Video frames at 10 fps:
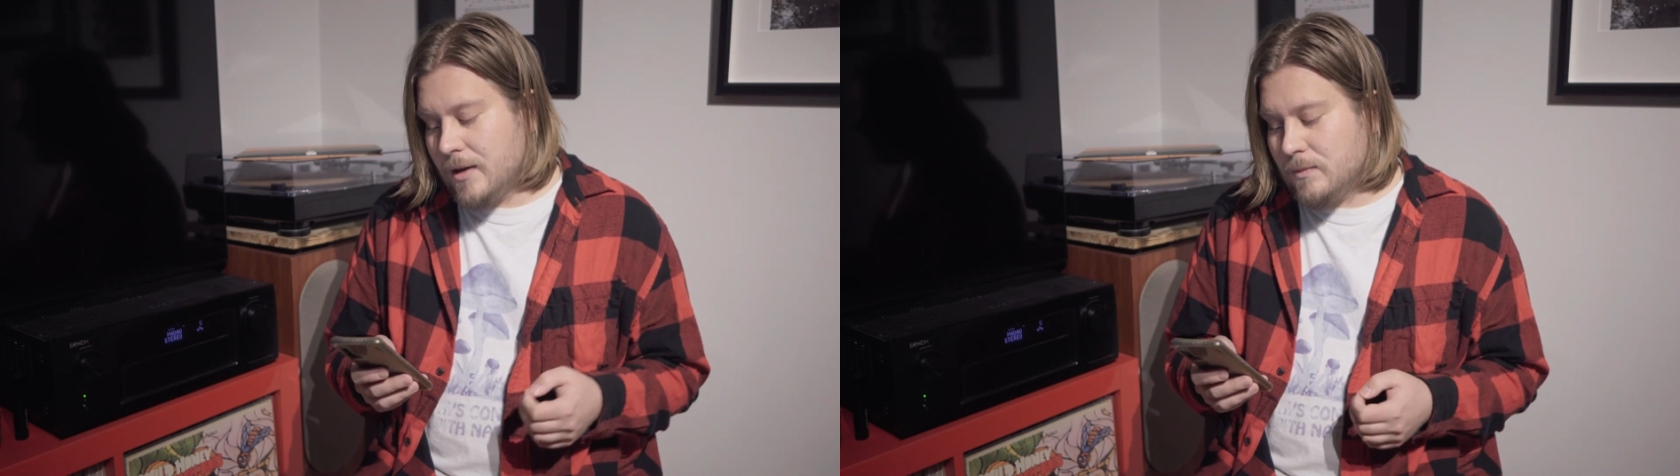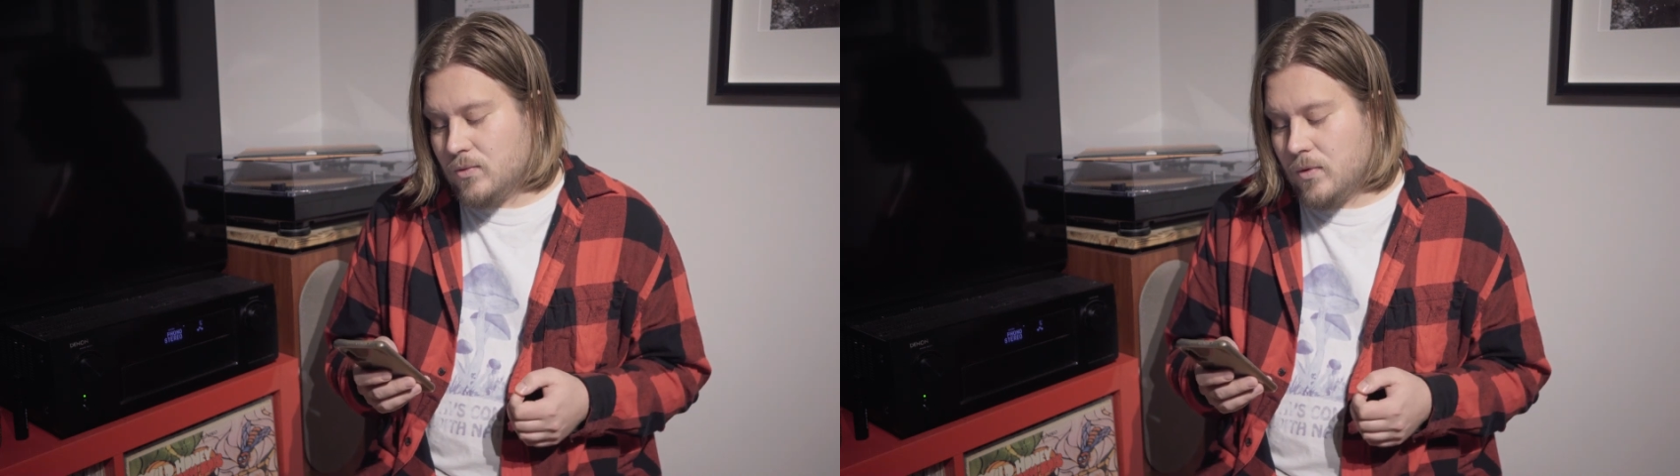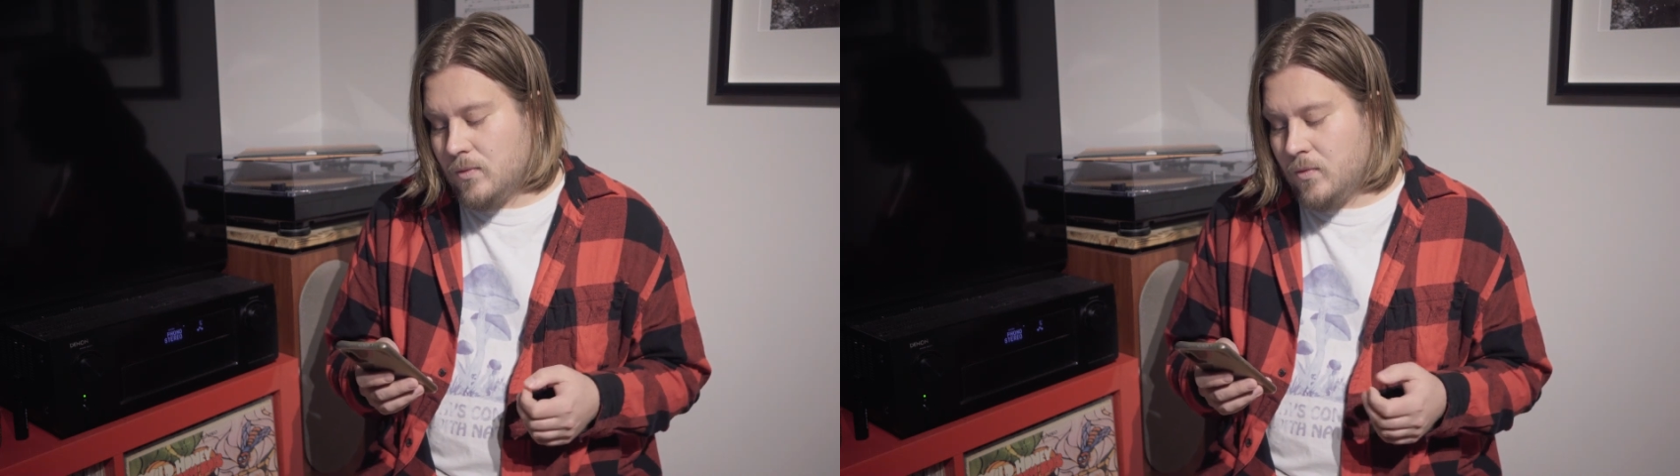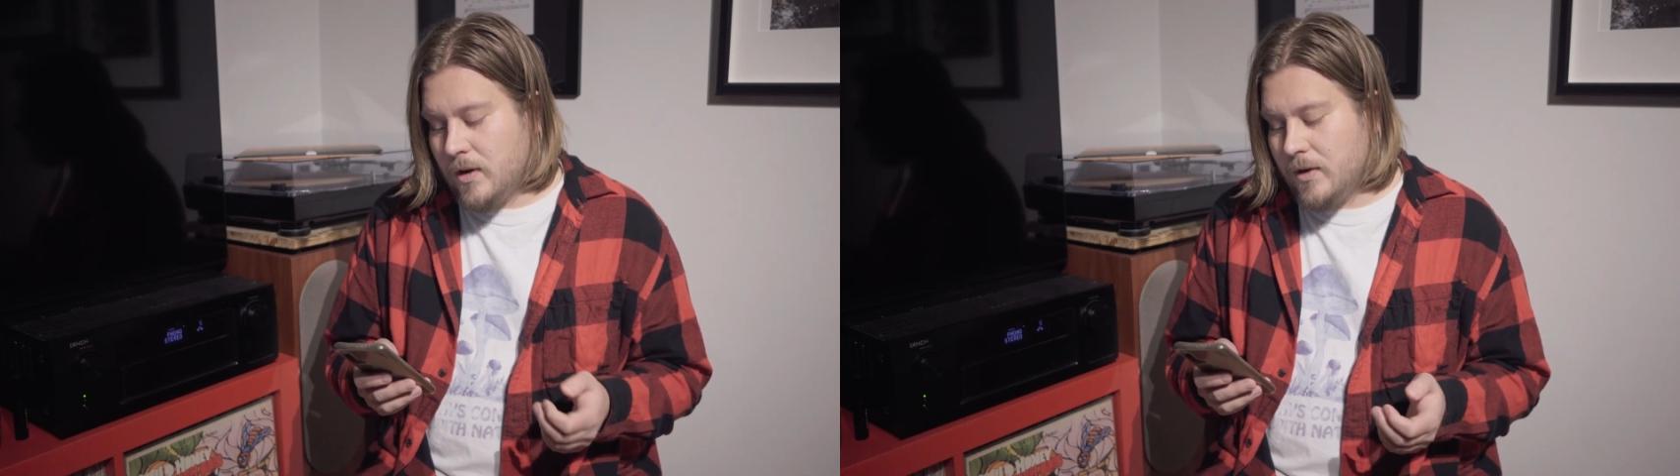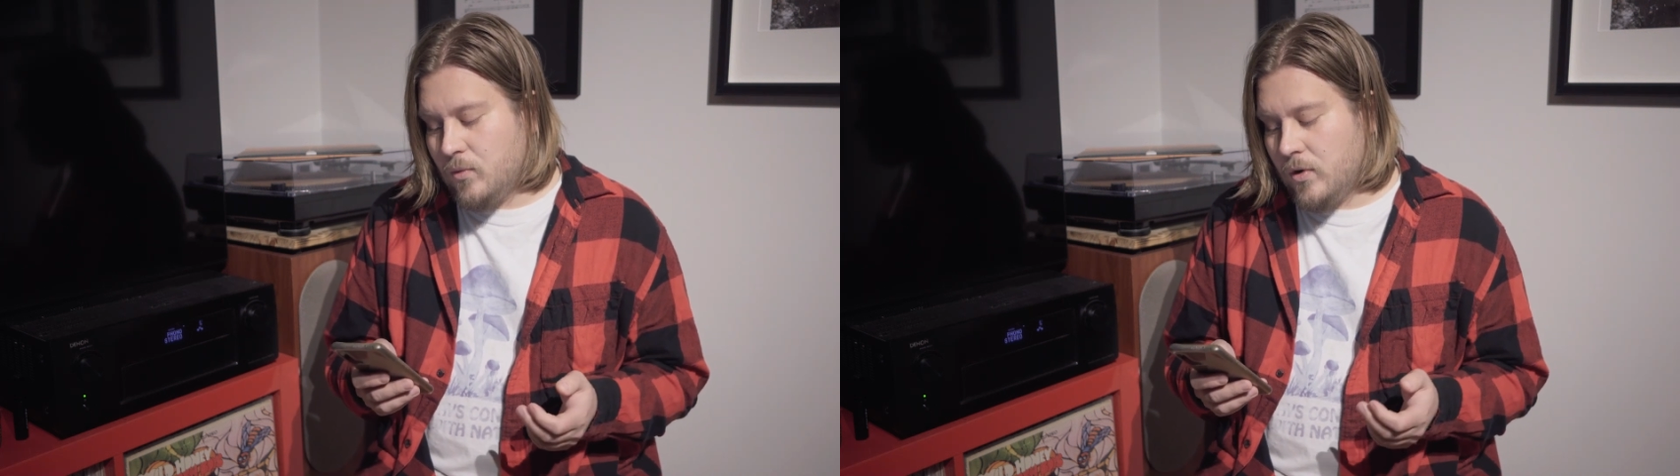it was a
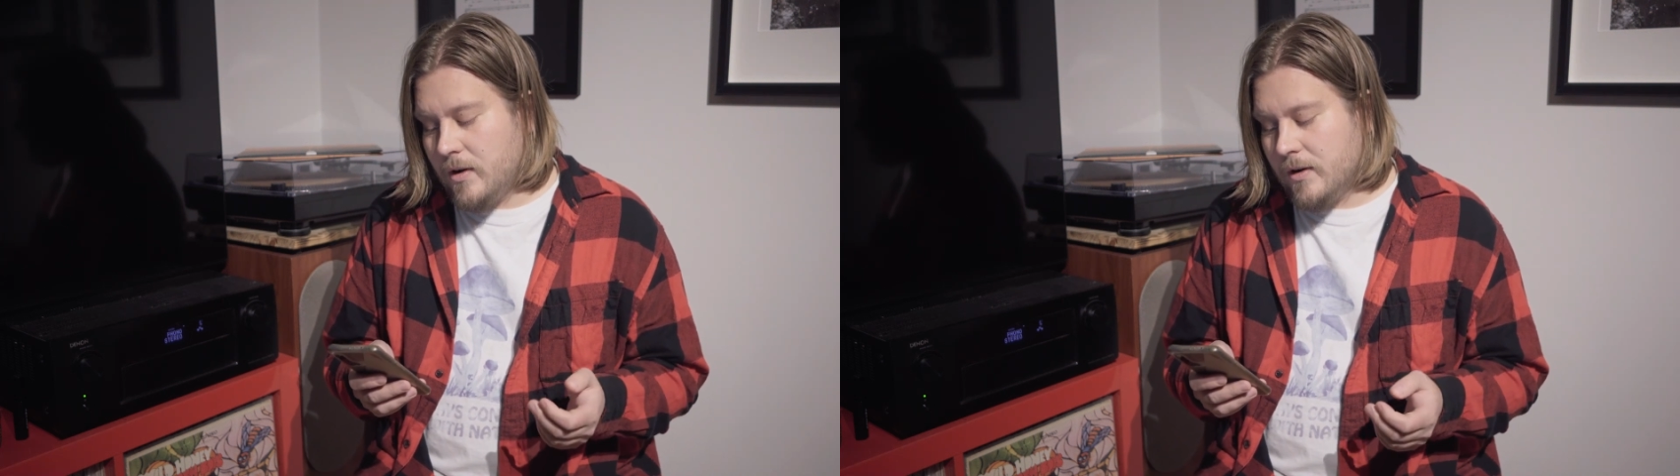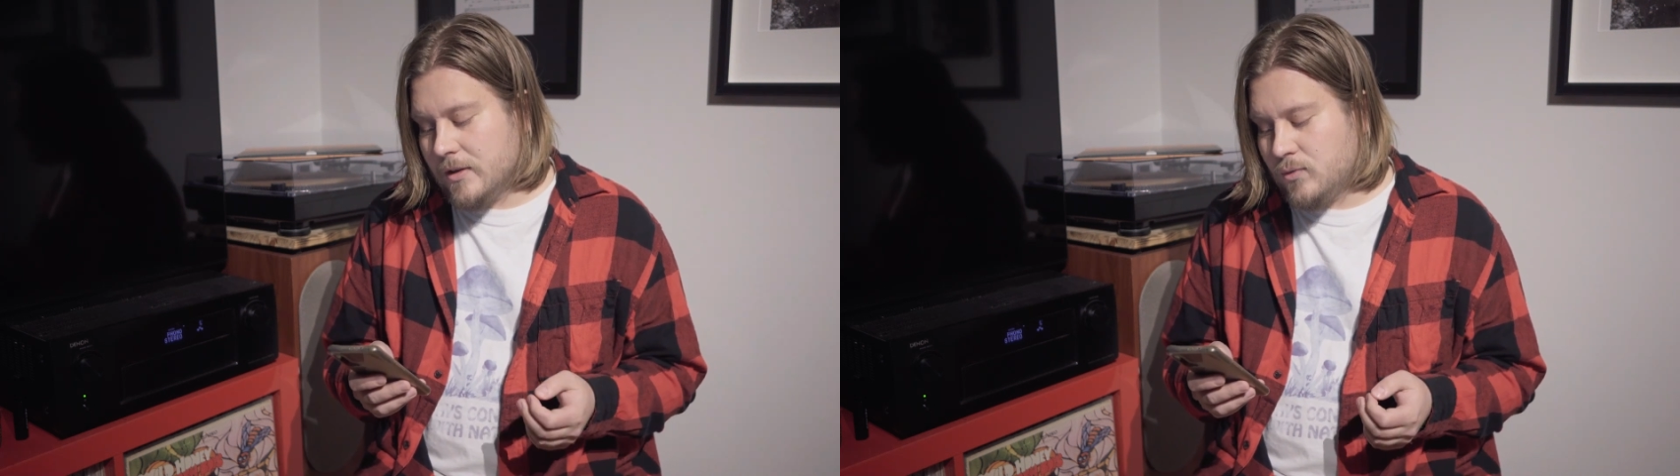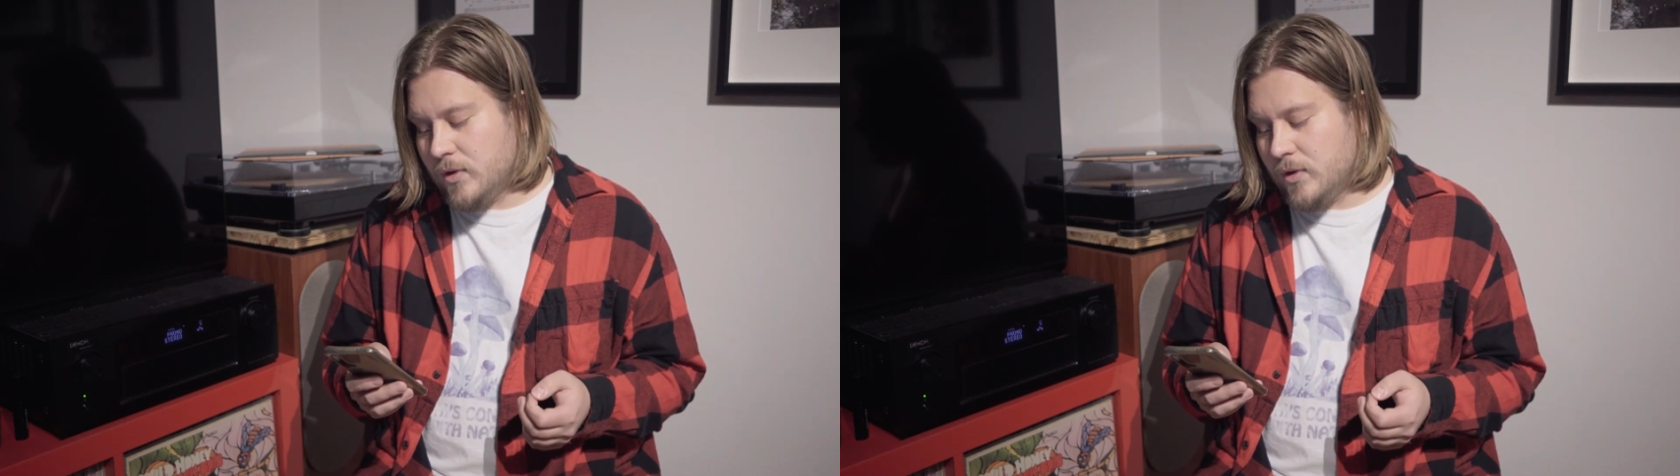really, really nice